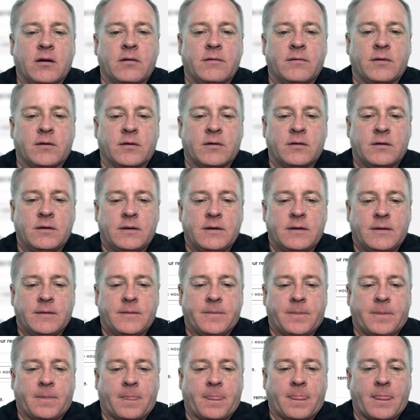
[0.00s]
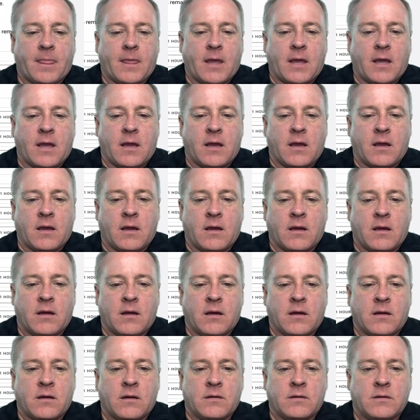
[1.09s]
over
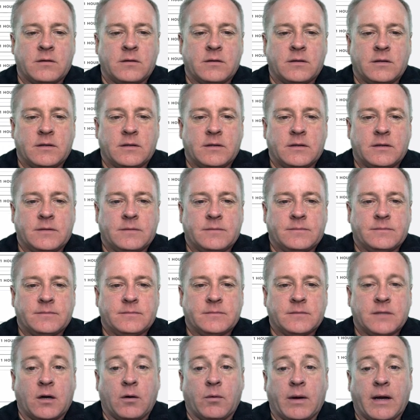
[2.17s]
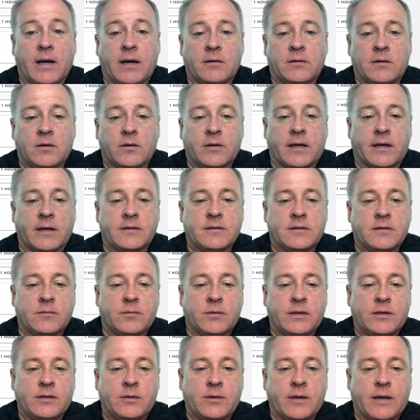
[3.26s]
and, oh wow, okay, so
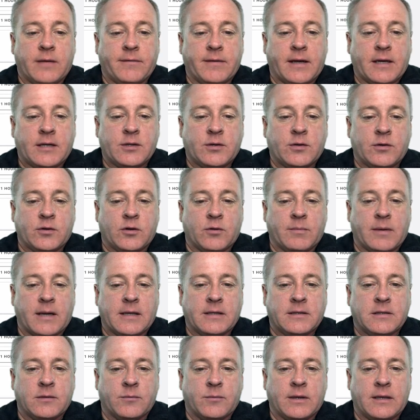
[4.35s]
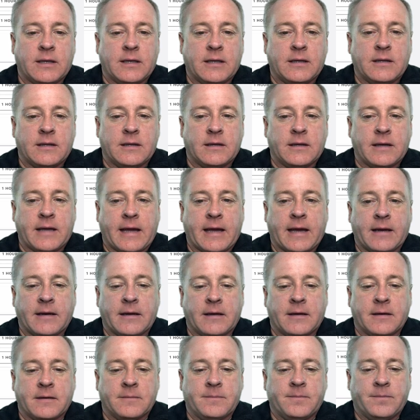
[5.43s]
we do have extra domains that we need to add
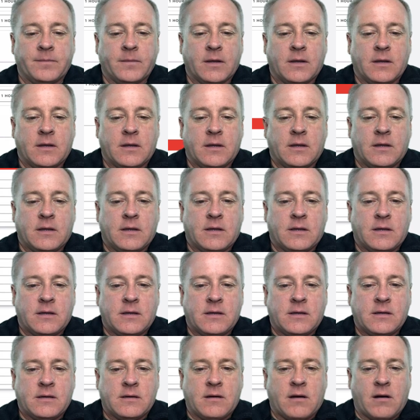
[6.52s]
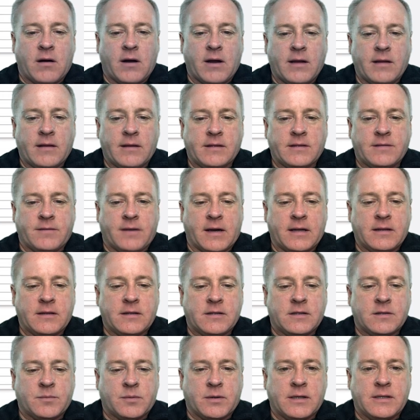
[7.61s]
in. Uh, all right, that's fine.
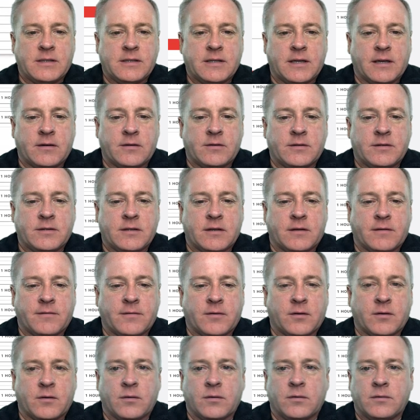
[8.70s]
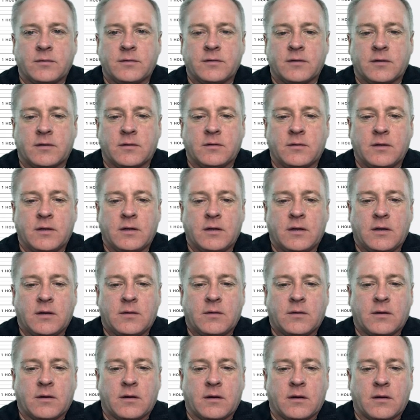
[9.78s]
This is pretty standard stuff for Google. So
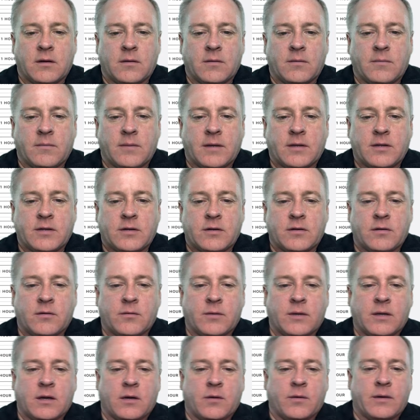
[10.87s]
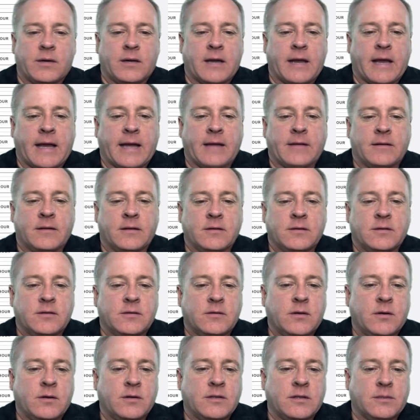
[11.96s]
we're going to make sure that we go in and add these. So
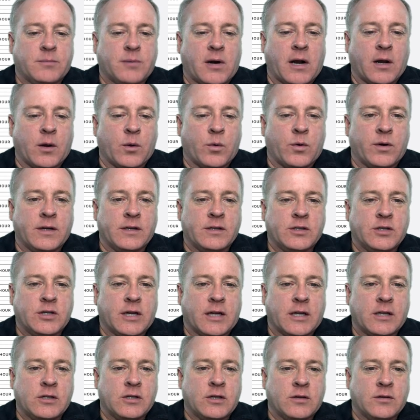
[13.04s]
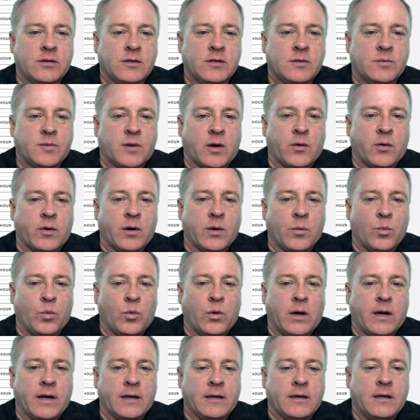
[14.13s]
notice the priorities change here. This is priority
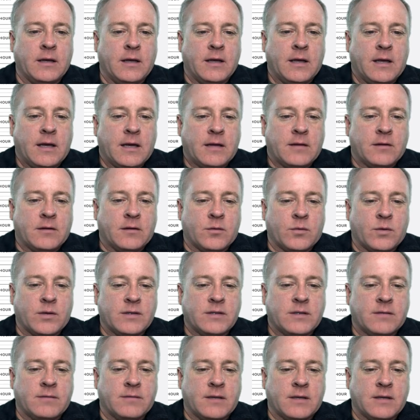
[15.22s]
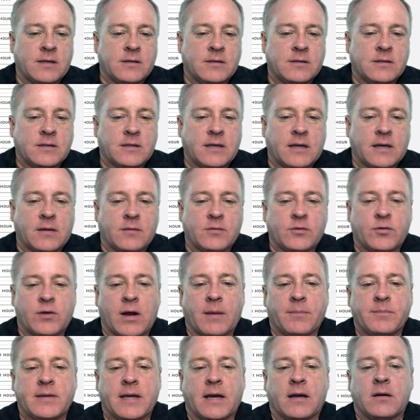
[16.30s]
one, and then the rest of these kind of
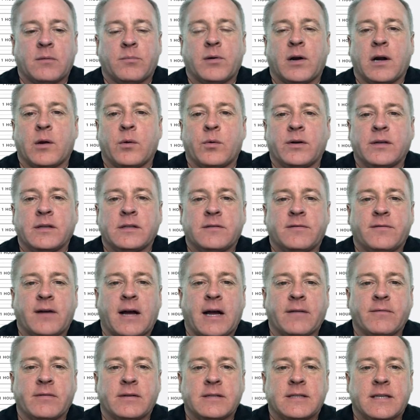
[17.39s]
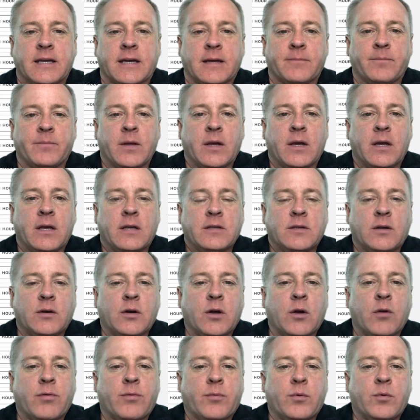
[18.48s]
drop down to priorities five and 10. So I'll
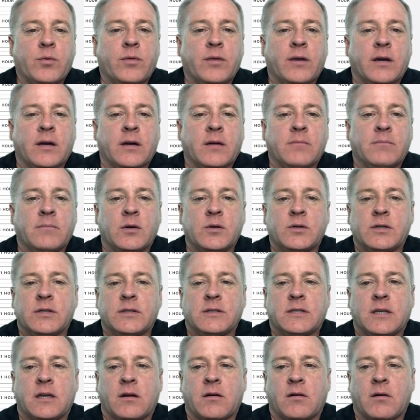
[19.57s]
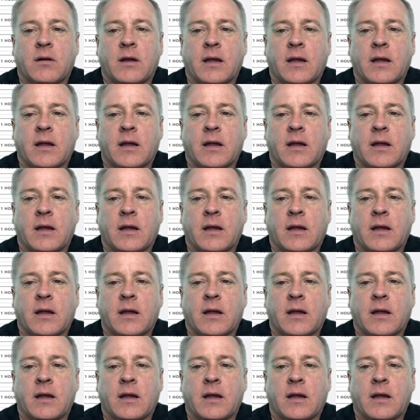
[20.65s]
go through the motions here